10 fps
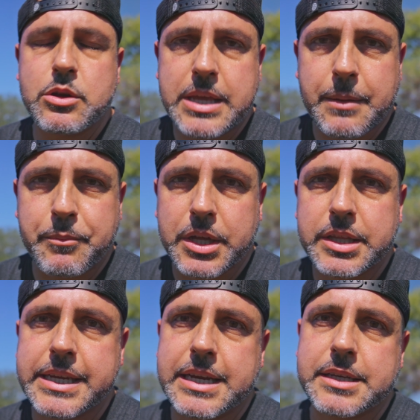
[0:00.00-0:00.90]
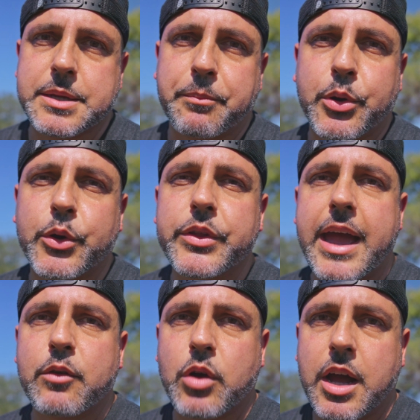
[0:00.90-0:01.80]
you the ability to pull
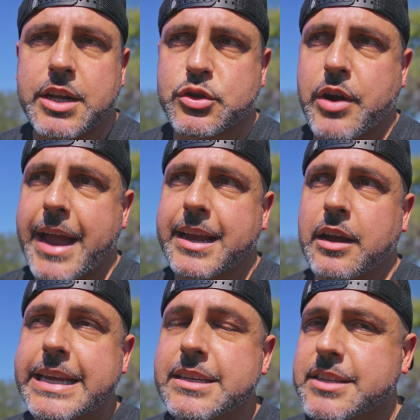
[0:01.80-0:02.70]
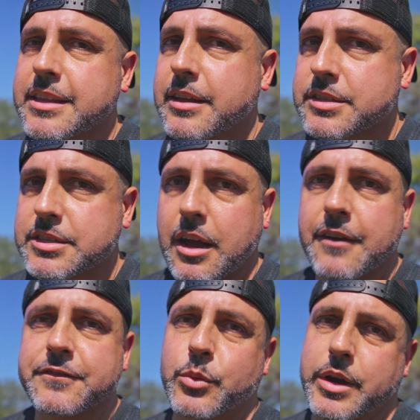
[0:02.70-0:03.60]
that raw track into their
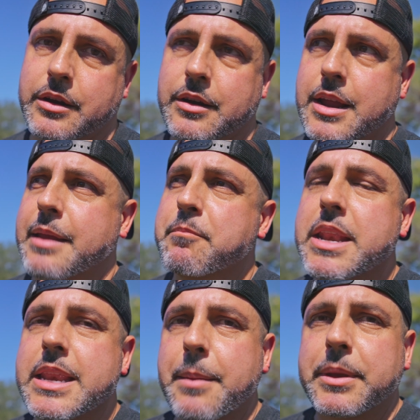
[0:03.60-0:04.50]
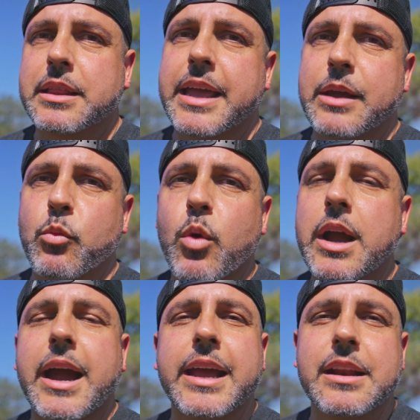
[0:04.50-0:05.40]
software and manipulate
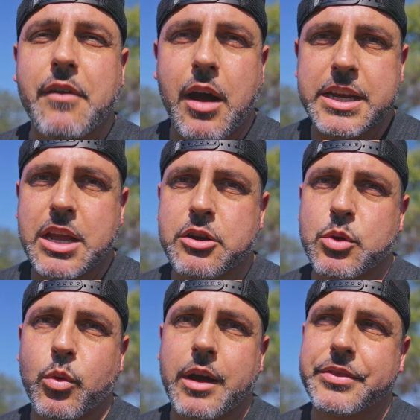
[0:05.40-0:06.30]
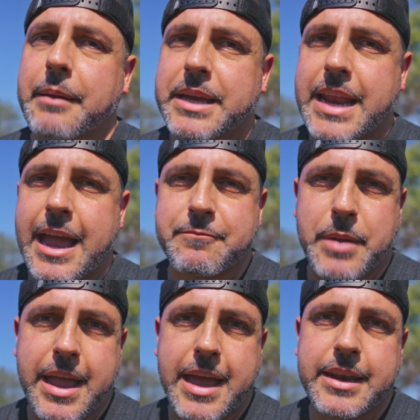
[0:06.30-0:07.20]
what kind of audio you want. I'm gonna have
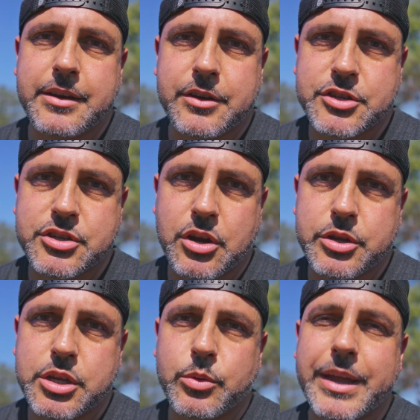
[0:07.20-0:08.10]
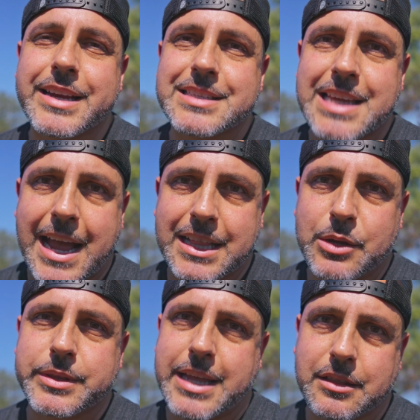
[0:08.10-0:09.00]
my editor show you
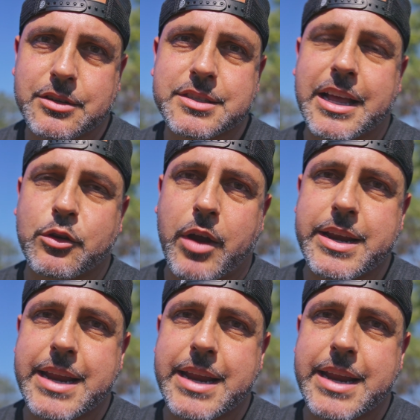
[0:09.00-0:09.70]
exactly what that looks like right